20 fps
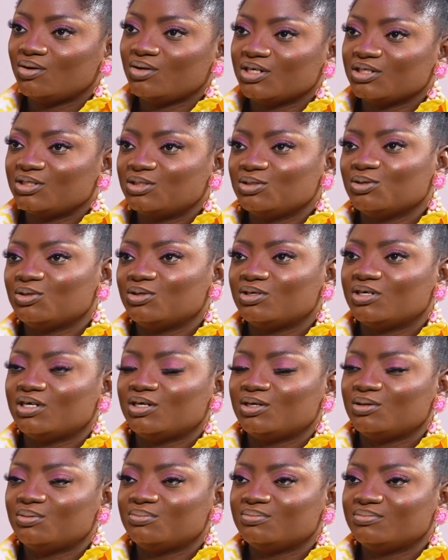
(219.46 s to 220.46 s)
Okay,
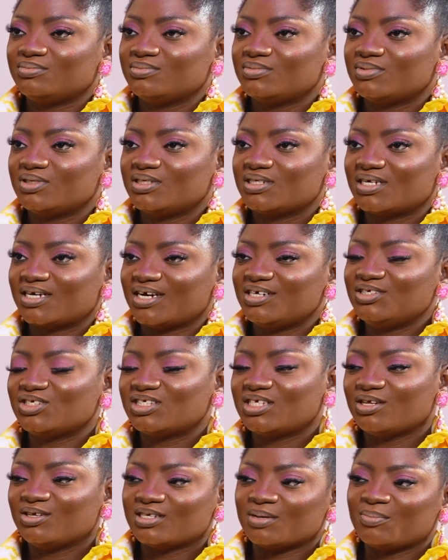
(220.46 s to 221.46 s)
so can you
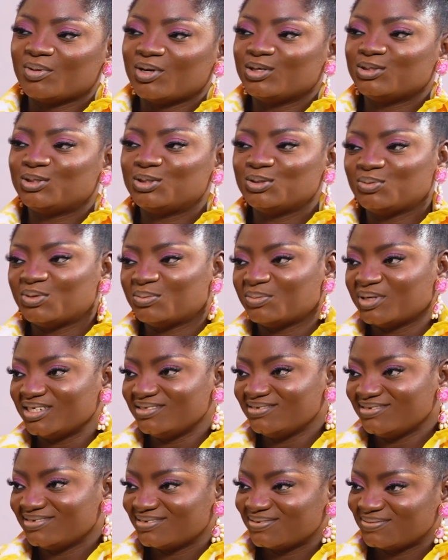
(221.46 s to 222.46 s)
just tell us about your two
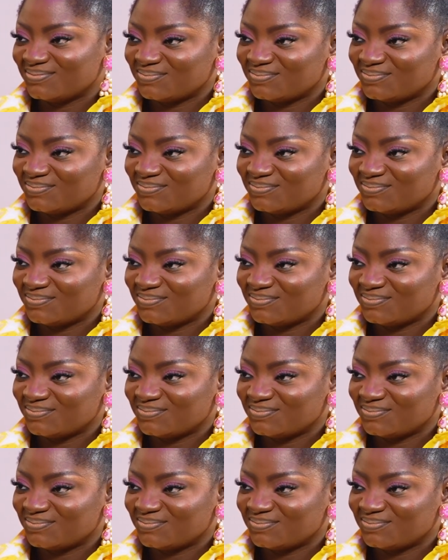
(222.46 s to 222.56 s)
women